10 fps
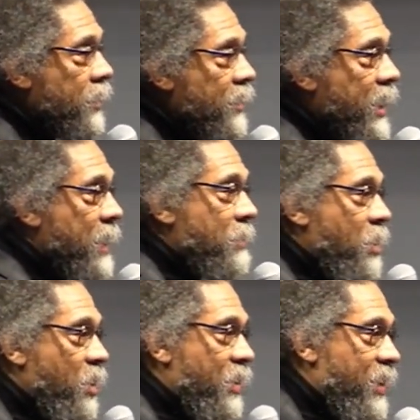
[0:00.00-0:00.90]
named
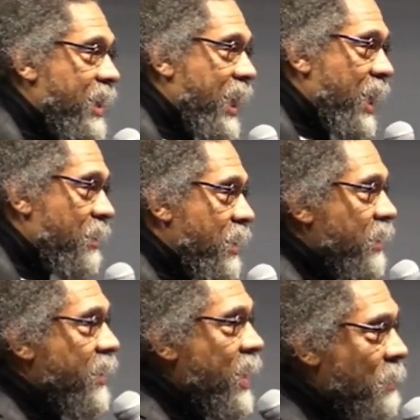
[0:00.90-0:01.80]
Dorothy Day, one of the
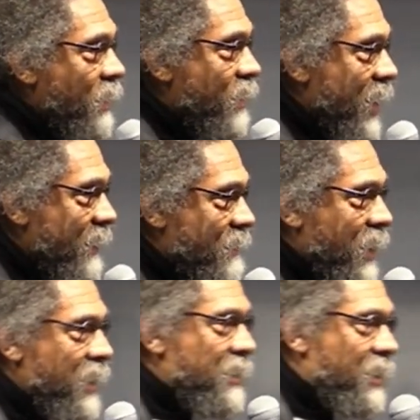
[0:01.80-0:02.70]
great prophetic
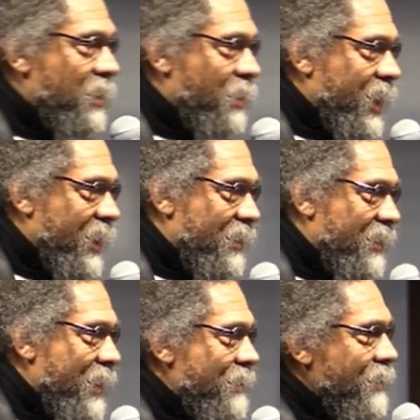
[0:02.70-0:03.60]
figures of the 20th
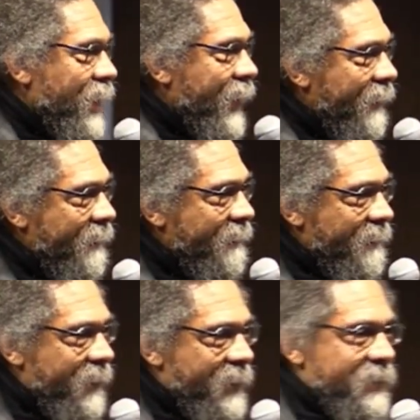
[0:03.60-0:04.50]
century.
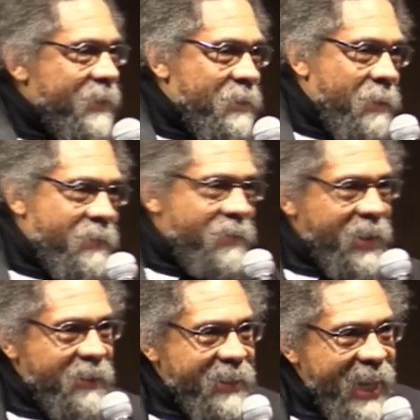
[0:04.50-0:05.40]
She's my
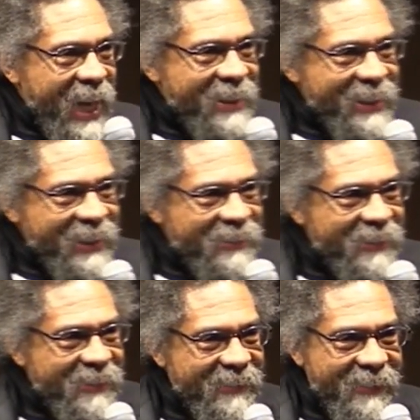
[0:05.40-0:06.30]
fellow Catholic
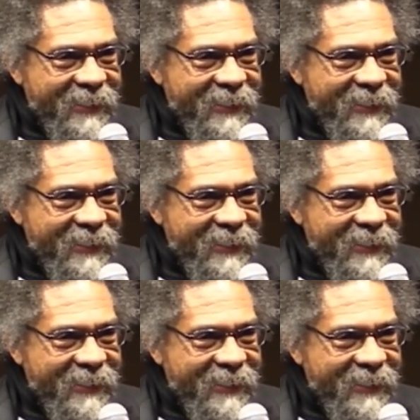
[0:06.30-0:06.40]
sister.